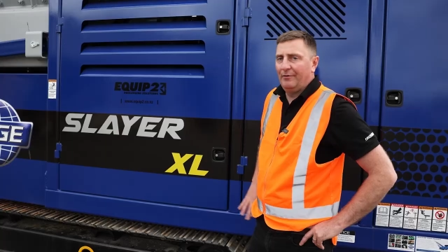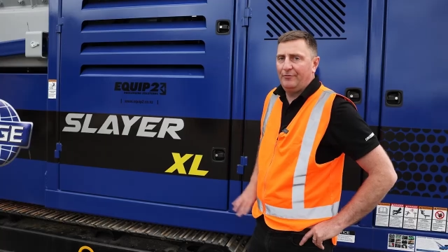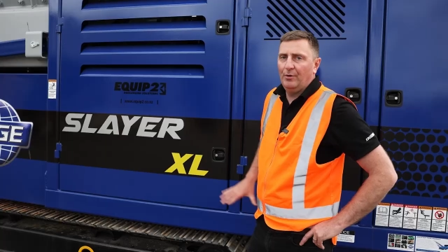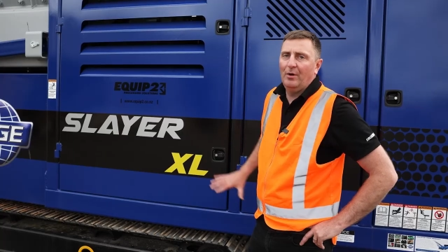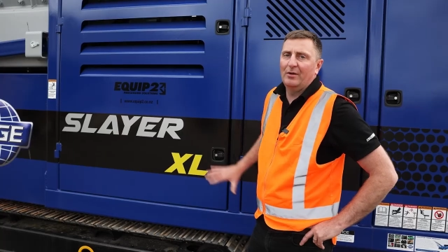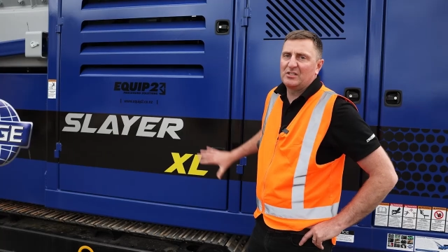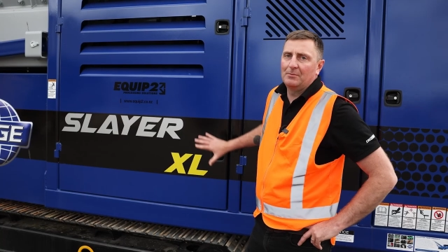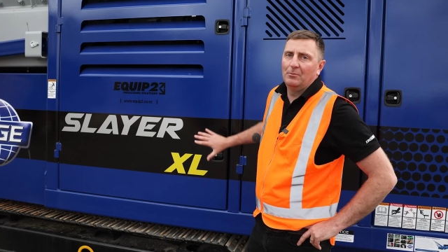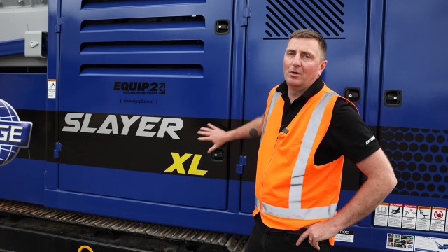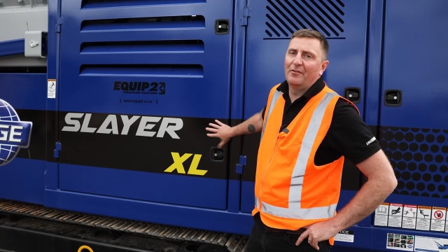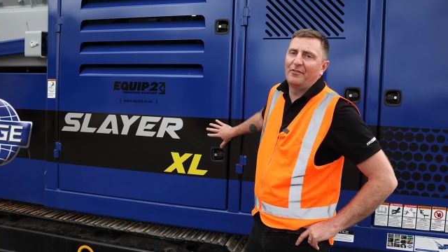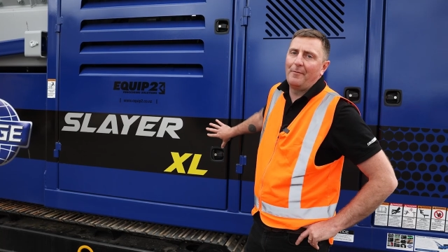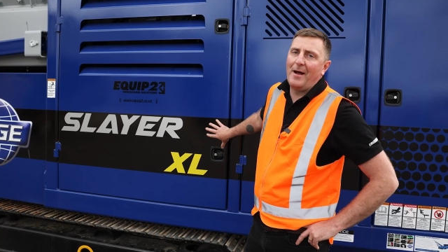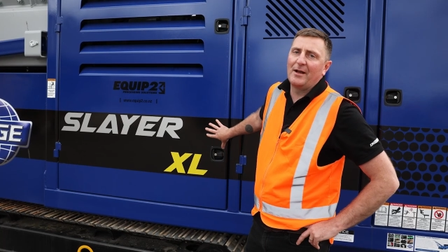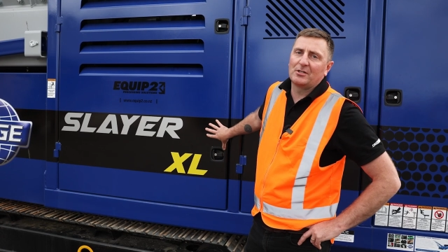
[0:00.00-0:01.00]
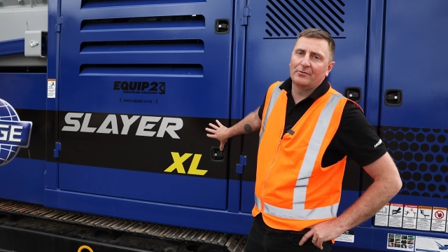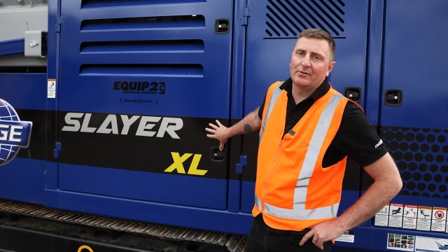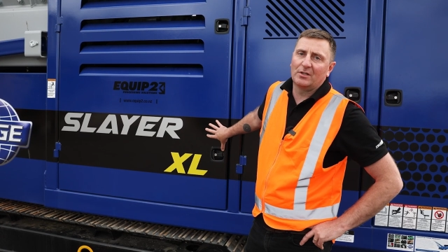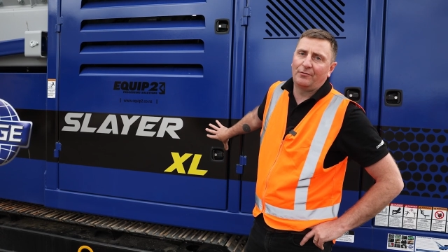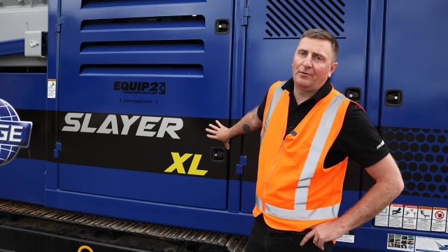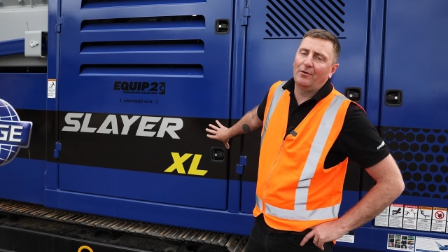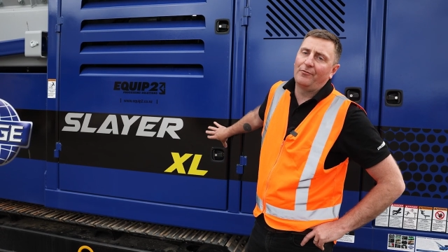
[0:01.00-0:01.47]
If you want some more information on
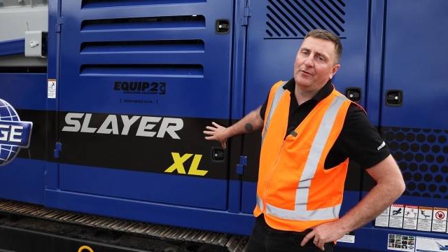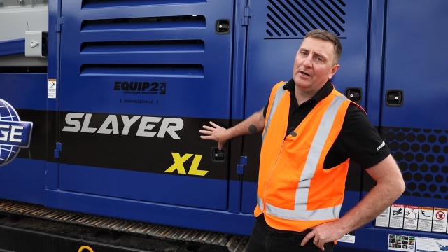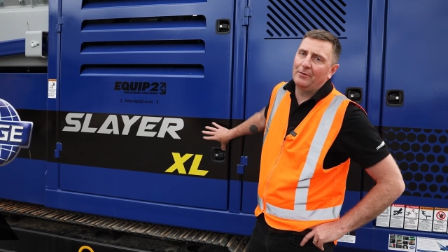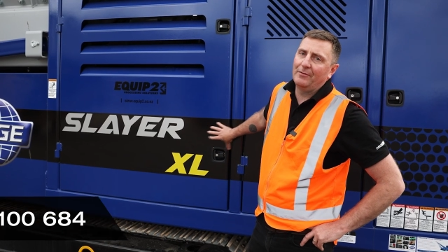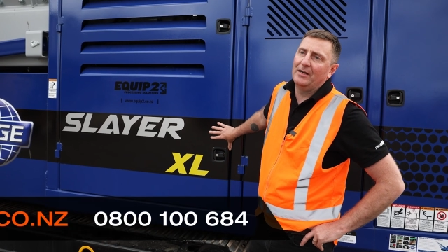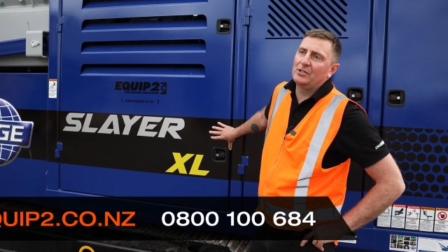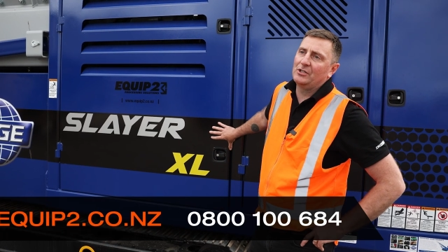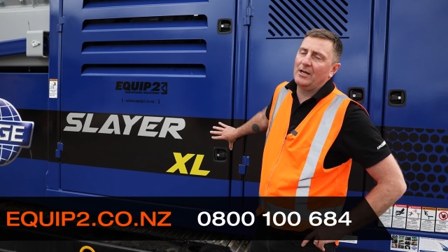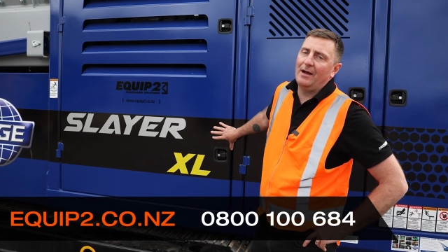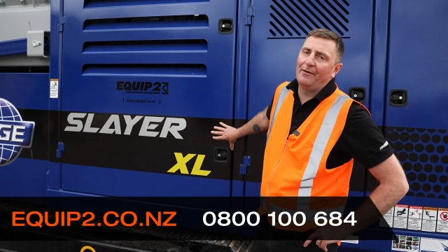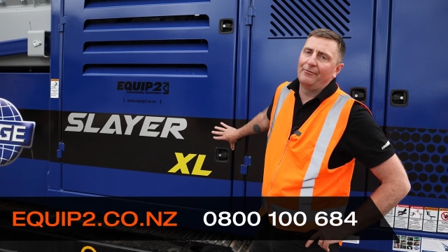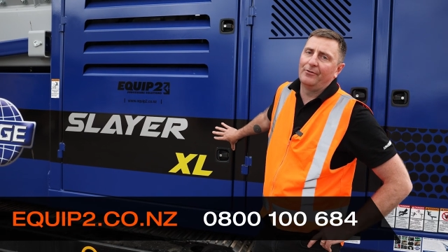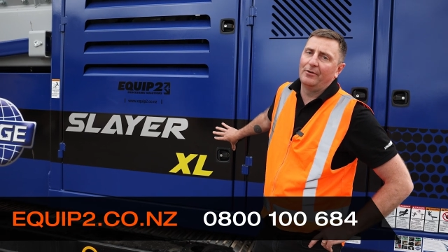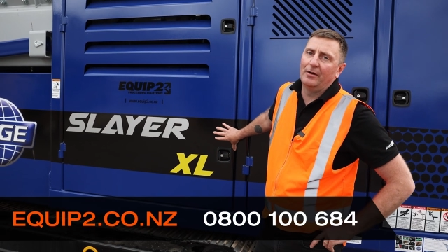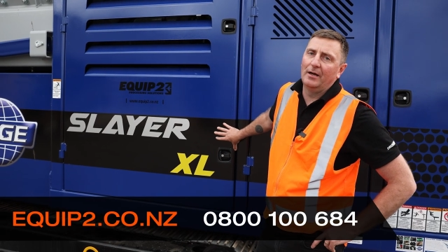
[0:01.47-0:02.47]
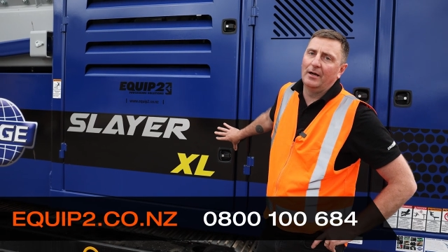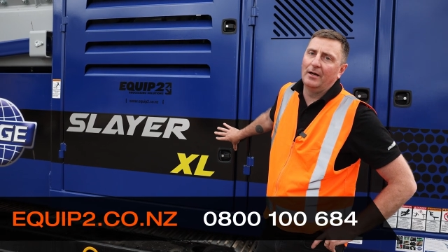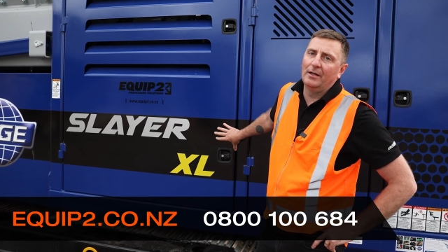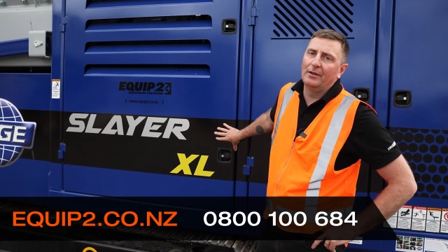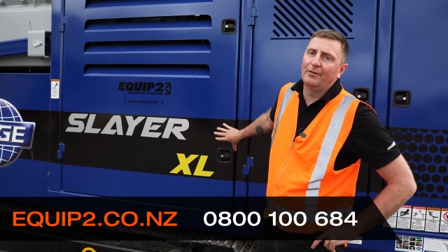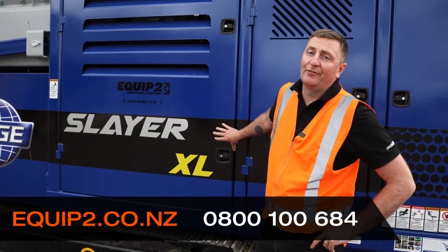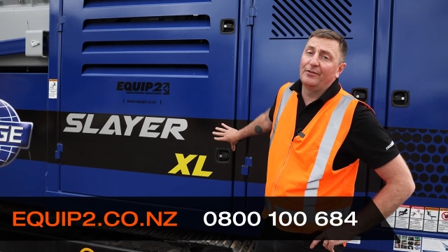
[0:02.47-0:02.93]
this, feel free to reach out for
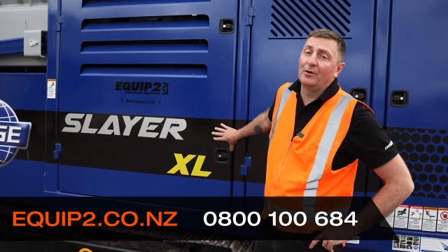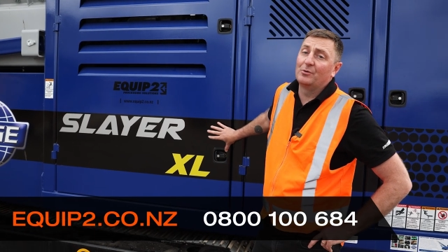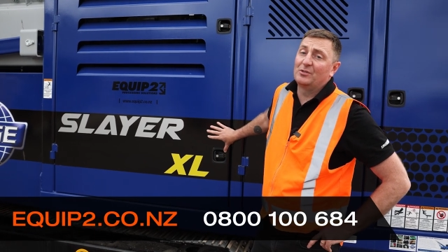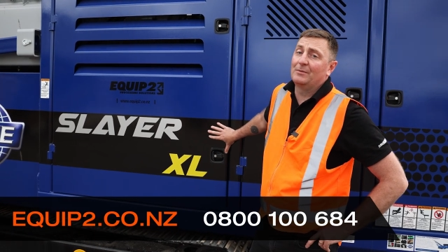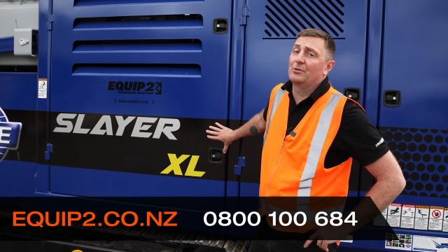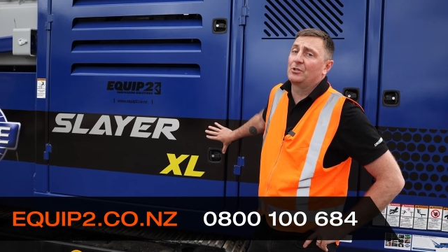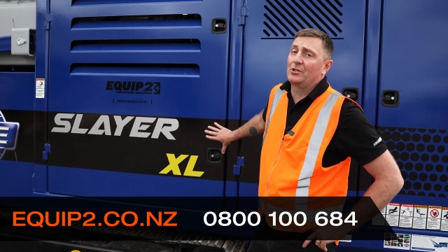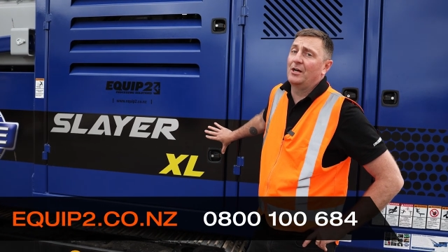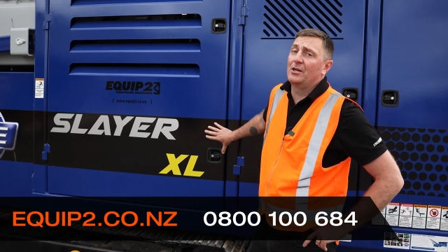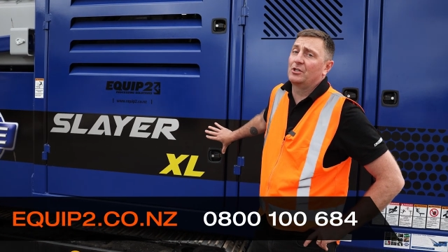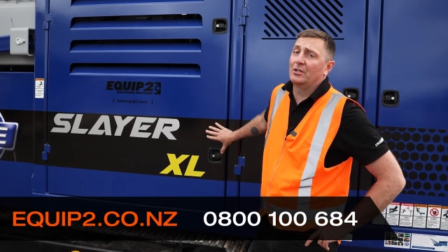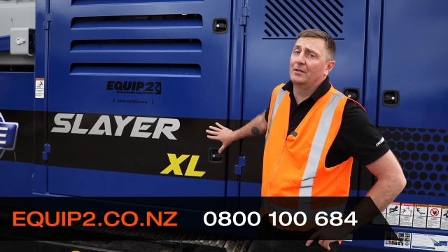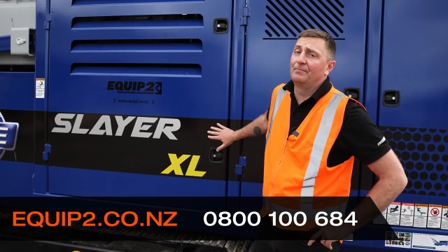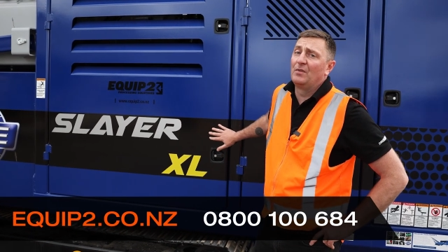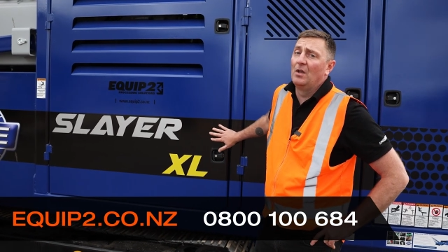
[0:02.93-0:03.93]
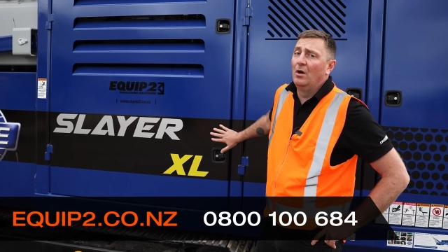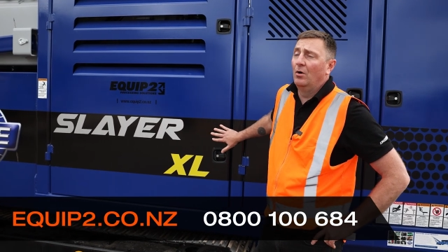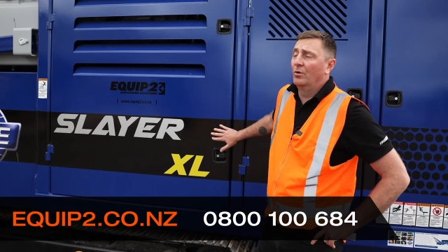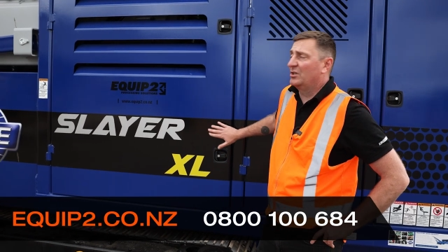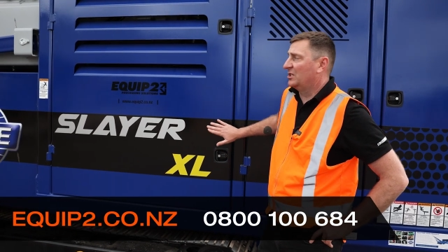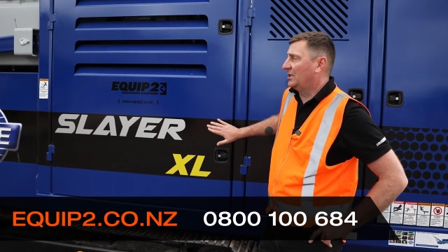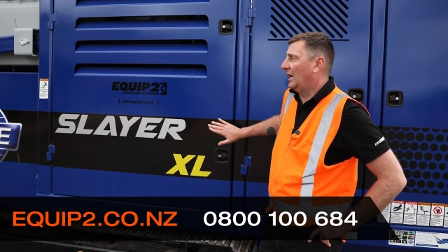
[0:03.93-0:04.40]
an in-the-field demonstration
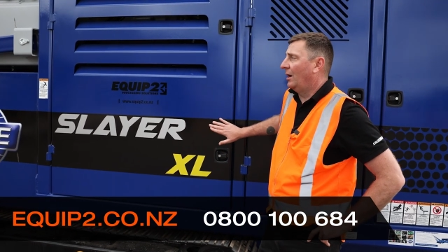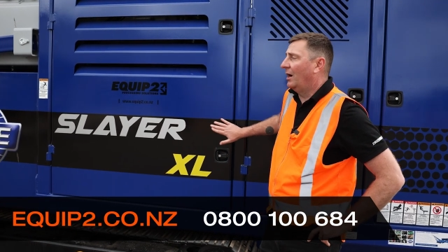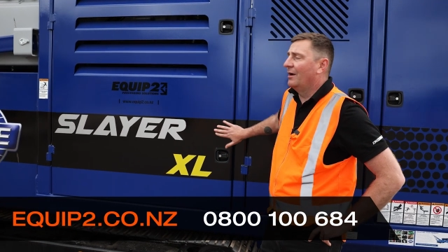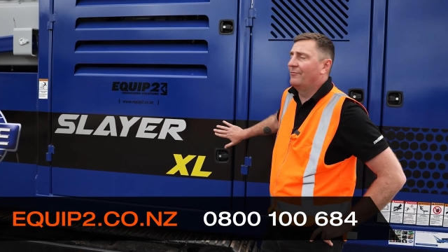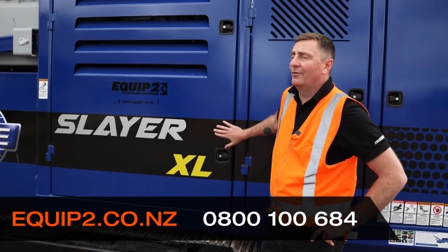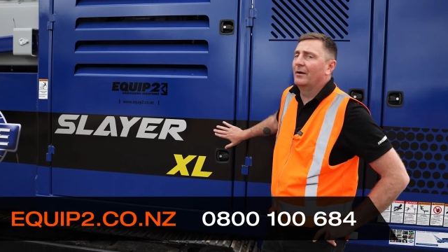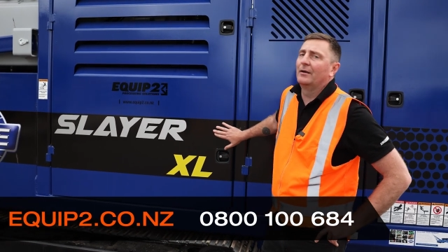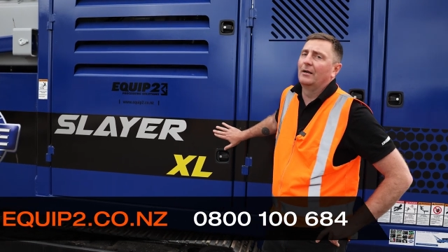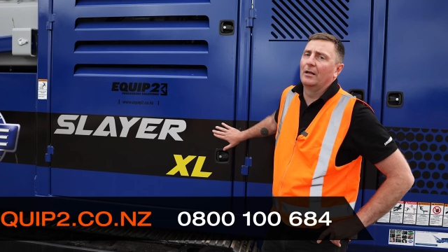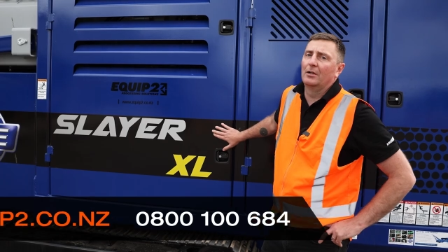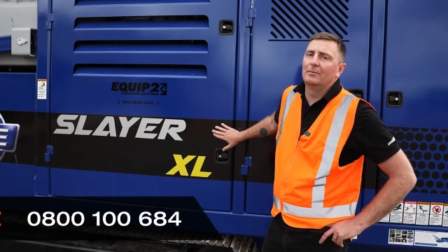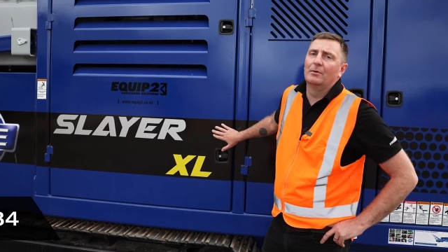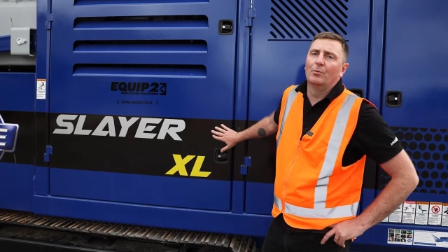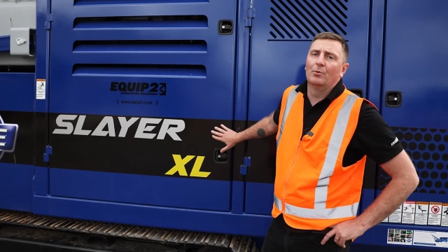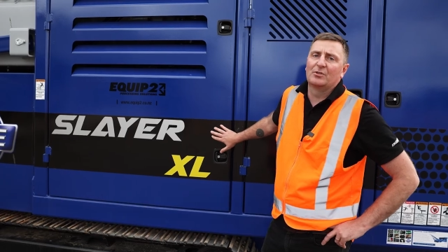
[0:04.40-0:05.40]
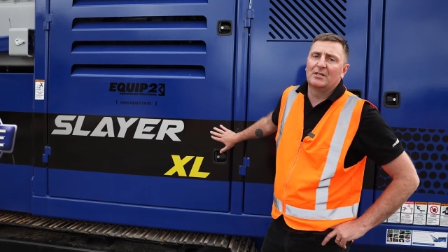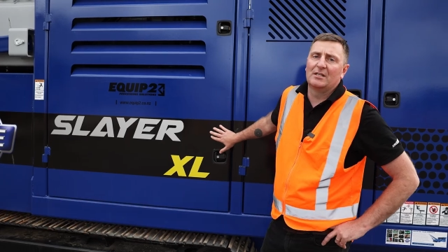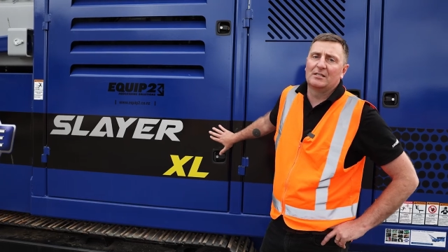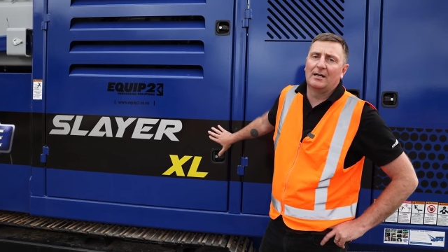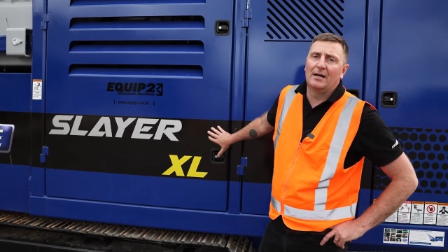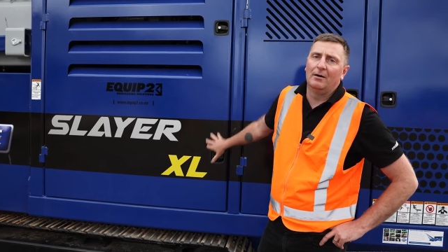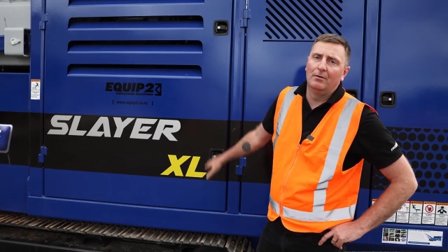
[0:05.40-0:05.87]
or just go over it in a little bit more
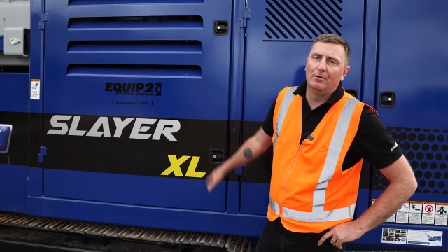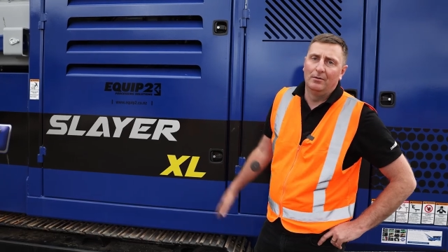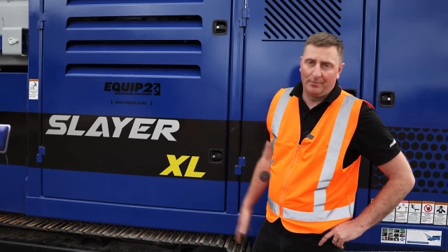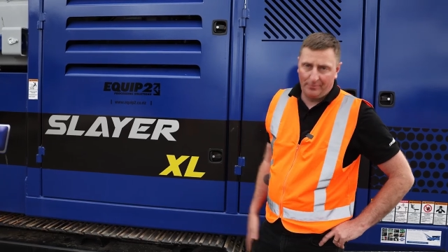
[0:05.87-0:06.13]
detail.